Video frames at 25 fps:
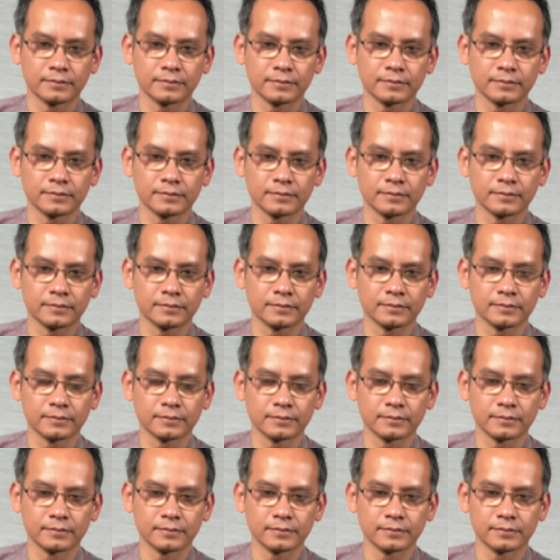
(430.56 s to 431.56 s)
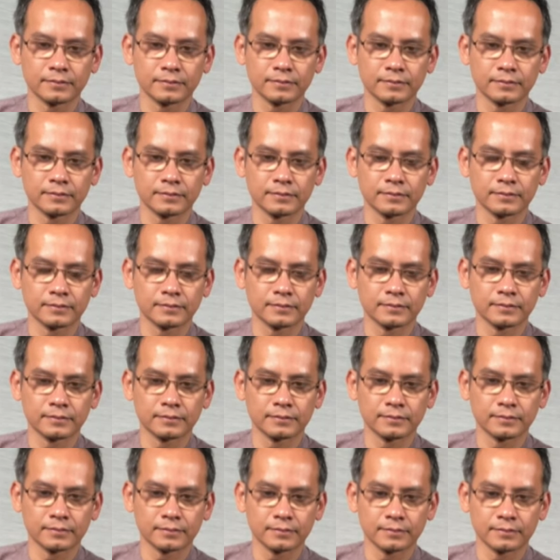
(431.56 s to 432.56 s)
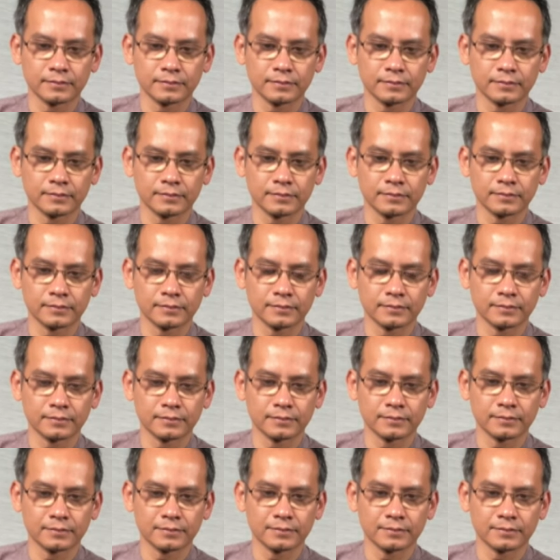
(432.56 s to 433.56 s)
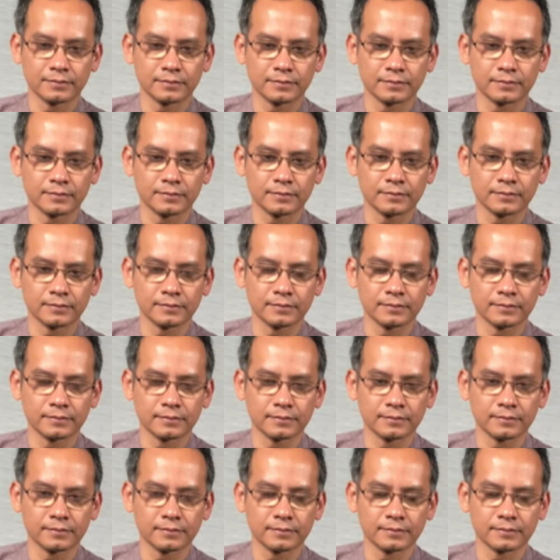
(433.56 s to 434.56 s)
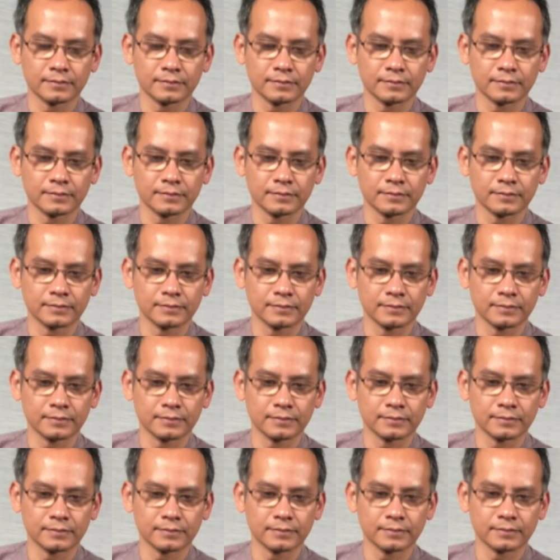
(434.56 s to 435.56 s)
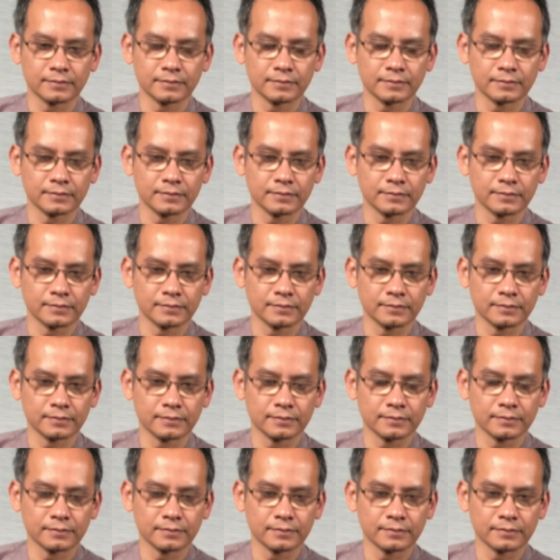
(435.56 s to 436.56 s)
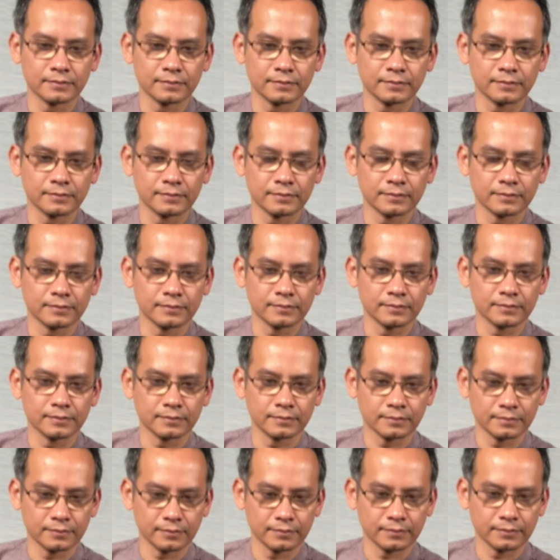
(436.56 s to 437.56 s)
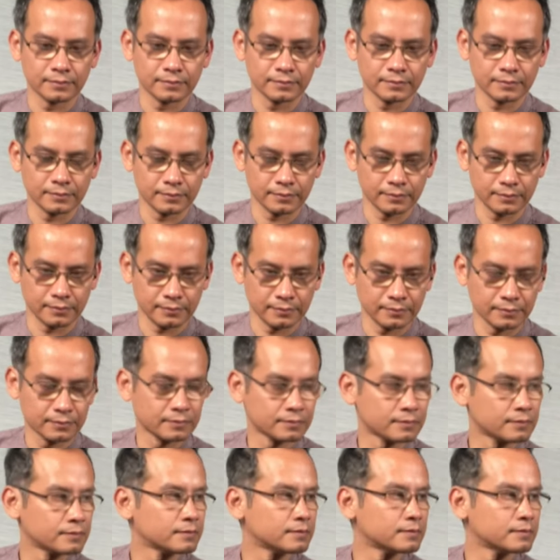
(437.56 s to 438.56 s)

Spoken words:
[no speech]